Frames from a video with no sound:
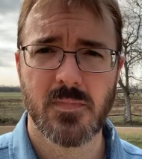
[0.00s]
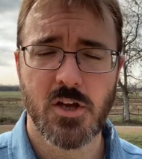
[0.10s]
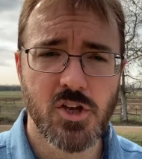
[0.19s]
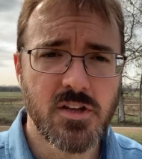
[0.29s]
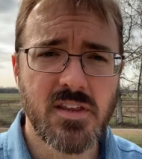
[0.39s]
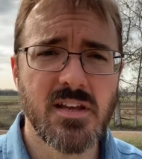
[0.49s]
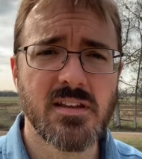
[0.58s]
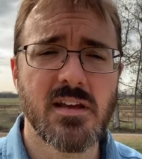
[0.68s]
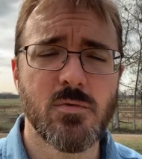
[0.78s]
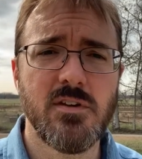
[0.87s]
Good thing
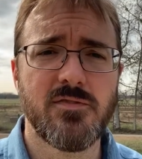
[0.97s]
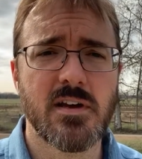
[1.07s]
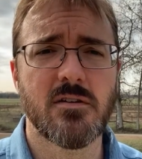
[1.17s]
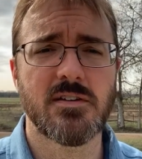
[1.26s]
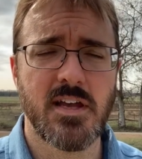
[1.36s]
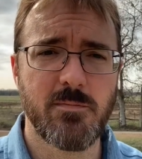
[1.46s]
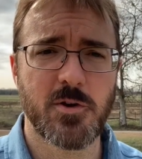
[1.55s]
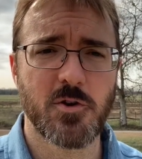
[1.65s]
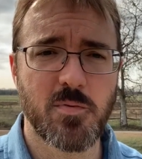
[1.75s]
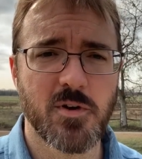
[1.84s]
that we found a
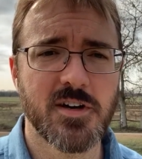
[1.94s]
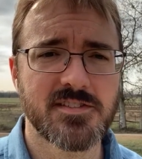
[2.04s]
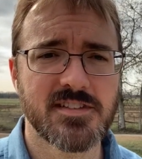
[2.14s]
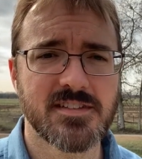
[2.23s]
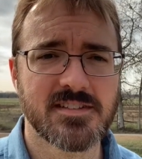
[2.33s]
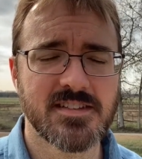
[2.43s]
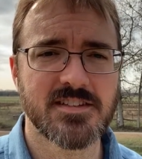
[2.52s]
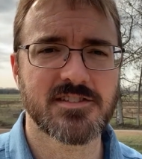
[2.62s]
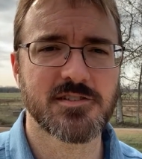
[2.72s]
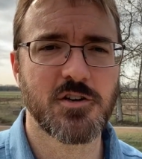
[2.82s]
better process in
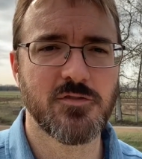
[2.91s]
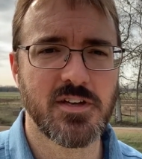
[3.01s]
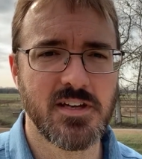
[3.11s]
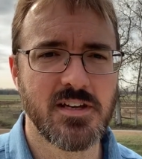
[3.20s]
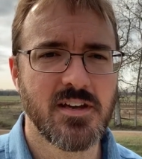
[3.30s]
the Solvay.